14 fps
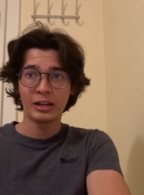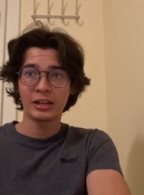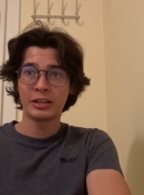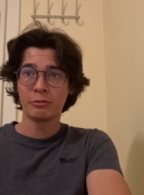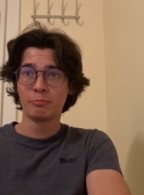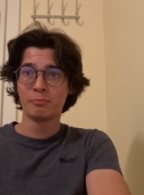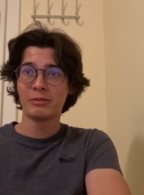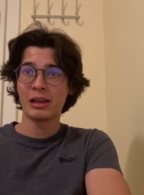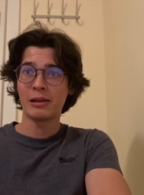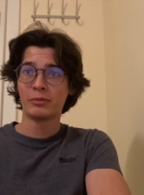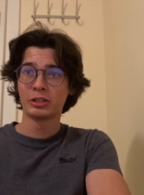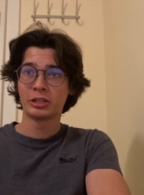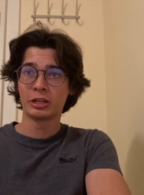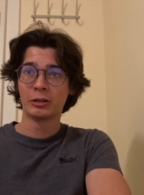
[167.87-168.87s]
He would be
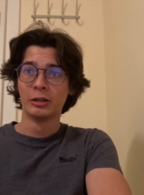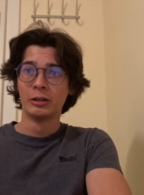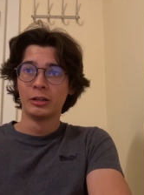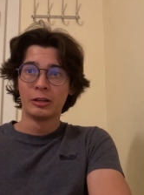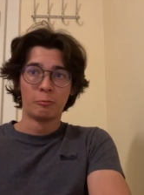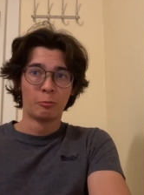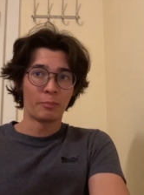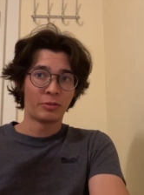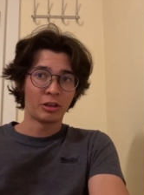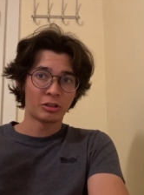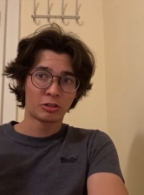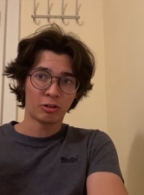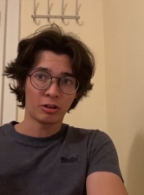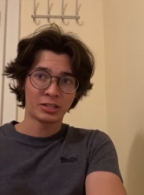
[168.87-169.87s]
able to whip those
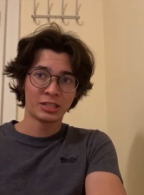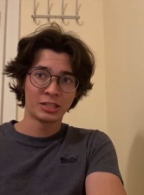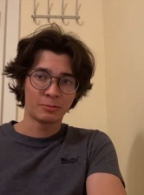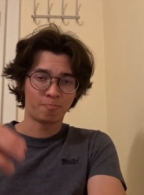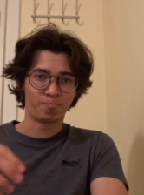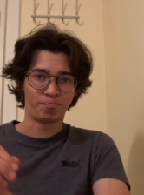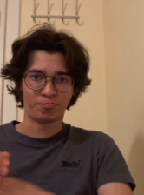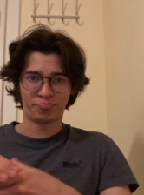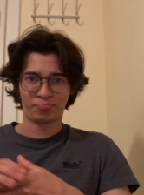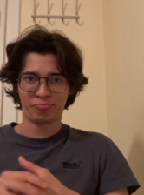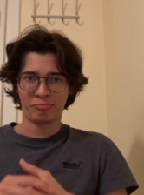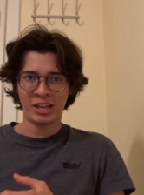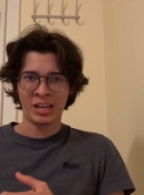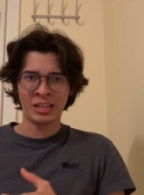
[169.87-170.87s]
crosses
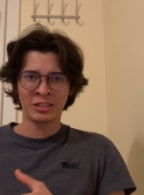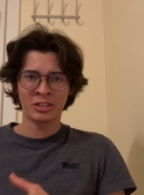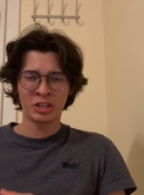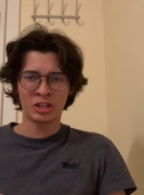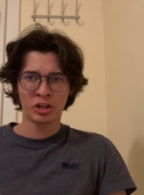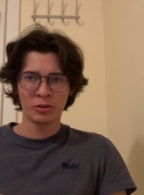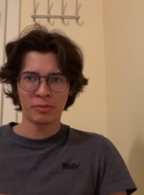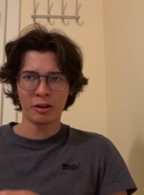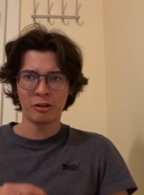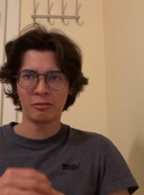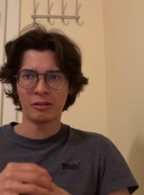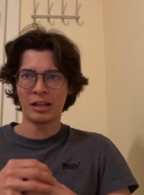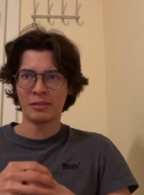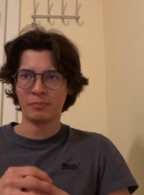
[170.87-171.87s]
into
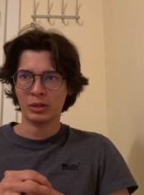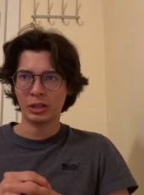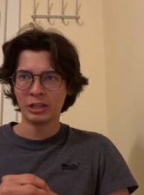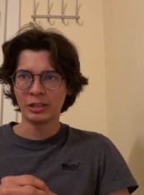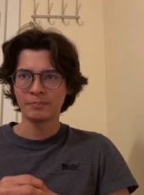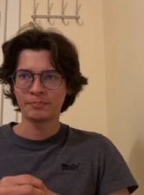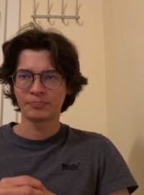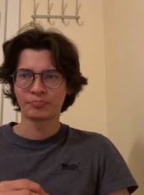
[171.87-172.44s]
Choupo and Muller,